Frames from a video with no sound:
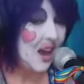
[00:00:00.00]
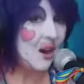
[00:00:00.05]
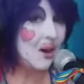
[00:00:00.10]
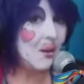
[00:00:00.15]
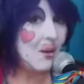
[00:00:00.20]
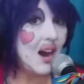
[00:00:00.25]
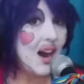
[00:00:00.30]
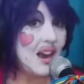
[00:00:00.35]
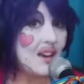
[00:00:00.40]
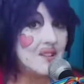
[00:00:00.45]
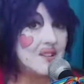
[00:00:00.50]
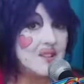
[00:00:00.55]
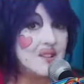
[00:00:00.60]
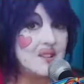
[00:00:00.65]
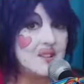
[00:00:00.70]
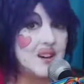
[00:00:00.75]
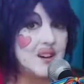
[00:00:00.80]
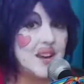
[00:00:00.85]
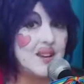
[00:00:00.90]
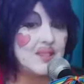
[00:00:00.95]
Why
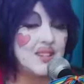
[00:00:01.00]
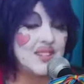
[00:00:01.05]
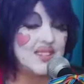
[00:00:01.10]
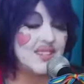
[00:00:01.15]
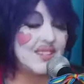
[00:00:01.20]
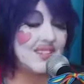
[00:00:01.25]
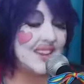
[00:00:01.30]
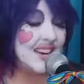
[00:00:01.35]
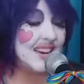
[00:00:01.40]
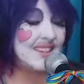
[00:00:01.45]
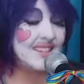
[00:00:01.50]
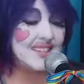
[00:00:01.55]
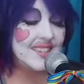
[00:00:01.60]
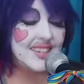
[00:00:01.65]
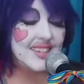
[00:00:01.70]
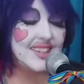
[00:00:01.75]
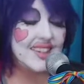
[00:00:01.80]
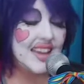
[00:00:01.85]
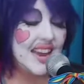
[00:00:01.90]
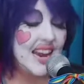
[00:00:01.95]
are women just sexy
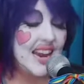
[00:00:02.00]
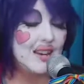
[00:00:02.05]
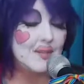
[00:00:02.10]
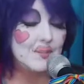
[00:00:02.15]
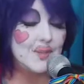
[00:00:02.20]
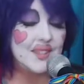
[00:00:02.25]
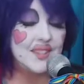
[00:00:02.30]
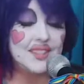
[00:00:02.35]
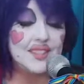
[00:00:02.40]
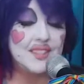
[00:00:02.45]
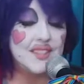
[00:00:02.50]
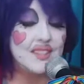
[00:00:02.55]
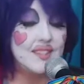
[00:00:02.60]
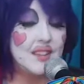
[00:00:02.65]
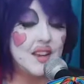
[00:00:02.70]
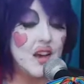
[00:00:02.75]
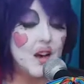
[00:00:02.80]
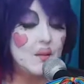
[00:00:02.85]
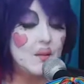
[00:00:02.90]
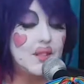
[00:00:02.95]
lamps in
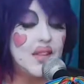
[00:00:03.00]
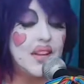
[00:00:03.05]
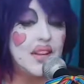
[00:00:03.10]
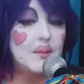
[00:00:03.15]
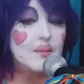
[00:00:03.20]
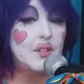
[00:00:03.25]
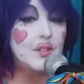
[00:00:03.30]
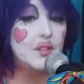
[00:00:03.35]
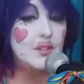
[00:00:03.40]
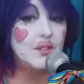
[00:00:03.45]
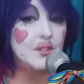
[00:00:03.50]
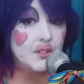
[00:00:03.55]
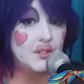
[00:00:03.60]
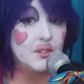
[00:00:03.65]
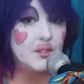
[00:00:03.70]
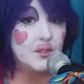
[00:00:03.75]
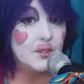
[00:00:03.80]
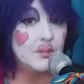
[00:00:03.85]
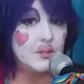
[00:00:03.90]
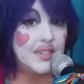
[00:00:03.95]
some lame dude
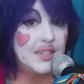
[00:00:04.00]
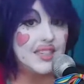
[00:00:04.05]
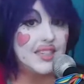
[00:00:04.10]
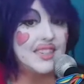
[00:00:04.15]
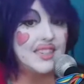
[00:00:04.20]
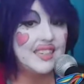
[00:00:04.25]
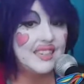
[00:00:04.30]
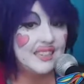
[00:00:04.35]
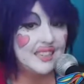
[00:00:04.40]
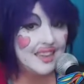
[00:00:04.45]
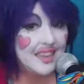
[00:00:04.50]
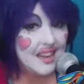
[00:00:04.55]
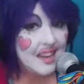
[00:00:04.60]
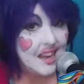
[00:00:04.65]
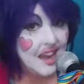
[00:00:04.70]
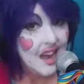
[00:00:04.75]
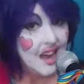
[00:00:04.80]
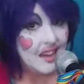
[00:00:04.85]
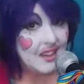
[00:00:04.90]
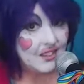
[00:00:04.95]
story? A
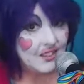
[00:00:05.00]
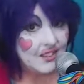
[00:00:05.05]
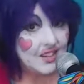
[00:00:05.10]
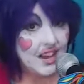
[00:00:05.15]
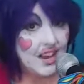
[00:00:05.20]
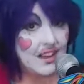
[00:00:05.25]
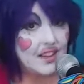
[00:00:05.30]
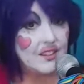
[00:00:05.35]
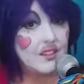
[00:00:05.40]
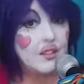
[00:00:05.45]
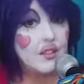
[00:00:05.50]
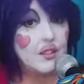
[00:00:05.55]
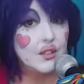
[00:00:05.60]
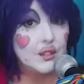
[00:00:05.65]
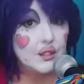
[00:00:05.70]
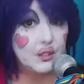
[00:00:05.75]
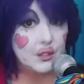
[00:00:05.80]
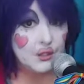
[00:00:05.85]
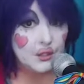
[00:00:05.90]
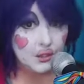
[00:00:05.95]
child
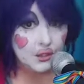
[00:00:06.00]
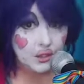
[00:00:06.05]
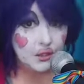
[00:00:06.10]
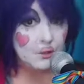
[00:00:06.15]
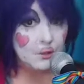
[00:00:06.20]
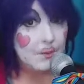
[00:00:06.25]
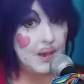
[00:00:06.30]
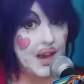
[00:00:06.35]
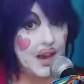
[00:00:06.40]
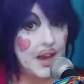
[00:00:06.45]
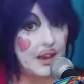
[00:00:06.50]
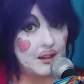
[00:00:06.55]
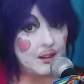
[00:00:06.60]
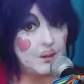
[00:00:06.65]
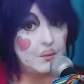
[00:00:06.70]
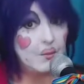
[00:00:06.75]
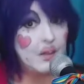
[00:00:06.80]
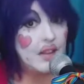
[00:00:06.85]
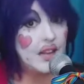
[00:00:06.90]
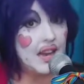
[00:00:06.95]
could do better,
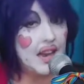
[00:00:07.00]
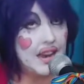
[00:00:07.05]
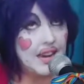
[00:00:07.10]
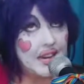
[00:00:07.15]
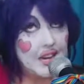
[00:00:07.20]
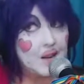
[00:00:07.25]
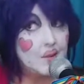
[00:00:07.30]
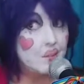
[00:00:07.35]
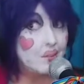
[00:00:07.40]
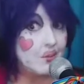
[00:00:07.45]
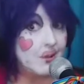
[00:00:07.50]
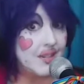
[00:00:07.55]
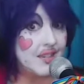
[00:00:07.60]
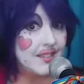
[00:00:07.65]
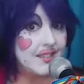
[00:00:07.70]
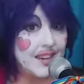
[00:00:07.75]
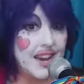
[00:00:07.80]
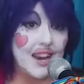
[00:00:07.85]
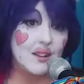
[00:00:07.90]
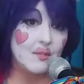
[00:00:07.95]
play and
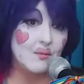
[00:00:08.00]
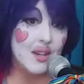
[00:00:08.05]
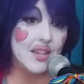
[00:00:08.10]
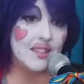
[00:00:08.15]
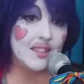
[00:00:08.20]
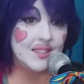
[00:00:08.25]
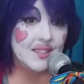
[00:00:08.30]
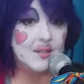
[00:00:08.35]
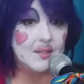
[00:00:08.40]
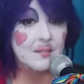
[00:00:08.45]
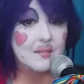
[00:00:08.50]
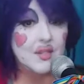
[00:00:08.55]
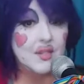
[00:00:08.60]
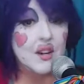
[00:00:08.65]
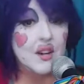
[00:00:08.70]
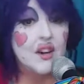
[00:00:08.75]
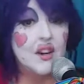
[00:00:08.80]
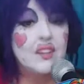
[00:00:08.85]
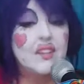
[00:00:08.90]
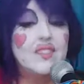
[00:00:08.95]
pretend with some
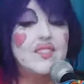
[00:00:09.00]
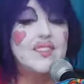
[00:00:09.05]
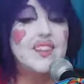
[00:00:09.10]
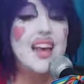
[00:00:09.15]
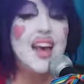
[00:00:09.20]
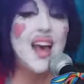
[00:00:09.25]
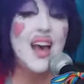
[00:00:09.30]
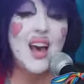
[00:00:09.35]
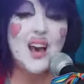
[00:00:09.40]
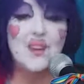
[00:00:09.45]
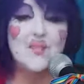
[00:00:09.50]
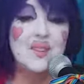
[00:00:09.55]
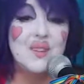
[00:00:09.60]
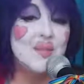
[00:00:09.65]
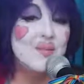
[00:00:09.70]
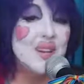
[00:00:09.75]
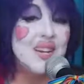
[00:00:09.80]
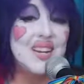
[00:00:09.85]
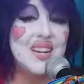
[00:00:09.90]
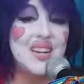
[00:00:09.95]
dolls.
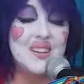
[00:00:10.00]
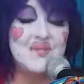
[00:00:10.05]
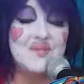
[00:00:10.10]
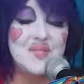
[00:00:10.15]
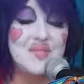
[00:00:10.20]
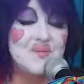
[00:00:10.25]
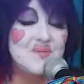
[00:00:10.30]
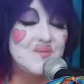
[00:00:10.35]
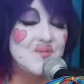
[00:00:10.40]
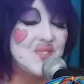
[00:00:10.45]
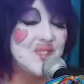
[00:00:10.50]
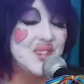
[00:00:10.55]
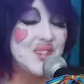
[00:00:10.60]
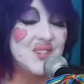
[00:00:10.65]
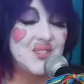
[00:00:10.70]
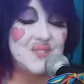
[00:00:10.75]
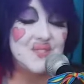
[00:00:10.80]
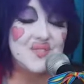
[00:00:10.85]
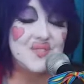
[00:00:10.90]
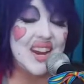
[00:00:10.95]
Women in
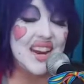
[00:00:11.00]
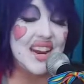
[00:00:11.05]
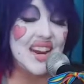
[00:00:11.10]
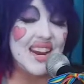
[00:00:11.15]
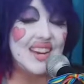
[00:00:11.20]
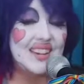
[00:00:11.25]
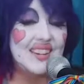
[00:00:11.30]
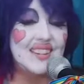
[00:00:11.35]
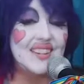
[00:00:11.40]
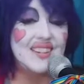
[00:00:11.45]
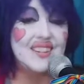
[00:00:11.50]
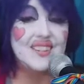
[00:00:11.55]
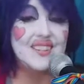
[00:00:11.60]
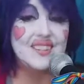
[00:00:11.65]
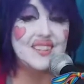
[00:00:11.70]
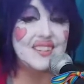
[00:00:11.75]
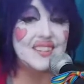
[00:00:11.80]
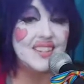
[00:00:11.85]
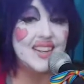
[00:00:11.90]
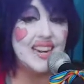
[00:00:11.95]

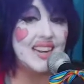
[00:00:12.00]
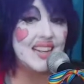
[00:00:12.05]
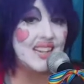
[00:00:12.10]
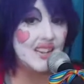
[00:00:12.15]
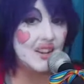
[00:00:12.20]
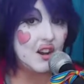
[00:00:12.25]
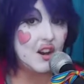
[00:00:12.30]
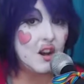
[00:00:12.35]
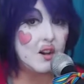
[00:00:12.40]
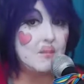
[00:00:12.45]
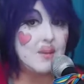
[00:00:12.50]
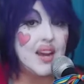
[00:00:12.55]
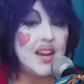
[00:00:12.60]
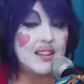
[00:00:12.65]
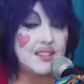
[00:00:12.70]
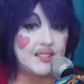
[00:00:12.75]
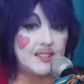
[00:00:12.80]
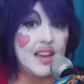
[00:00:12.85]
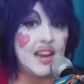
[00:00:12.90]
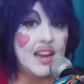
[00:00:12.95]
refrigerators, yeah, they don't
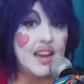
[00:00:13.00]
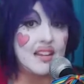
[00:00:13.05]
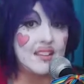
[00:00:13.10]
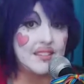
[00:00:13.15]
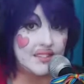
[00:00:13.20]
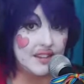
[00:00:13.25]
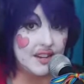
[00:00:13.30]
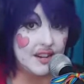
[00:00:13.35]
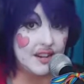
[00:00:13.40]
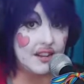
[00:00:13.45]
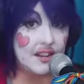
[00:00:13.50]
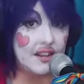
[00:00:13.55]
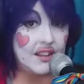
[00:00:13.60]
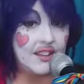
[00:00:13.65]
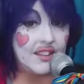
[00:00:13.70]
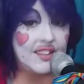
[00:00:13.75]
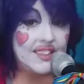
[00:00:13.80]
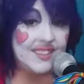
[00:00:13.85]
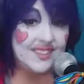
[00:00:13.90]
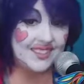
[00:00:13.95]
make sense at
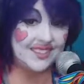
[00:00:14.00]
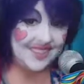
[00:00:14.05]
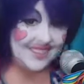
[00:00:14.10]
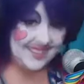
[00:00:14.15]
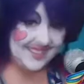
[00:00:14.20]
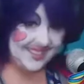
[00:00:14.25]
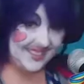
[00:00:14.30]
all.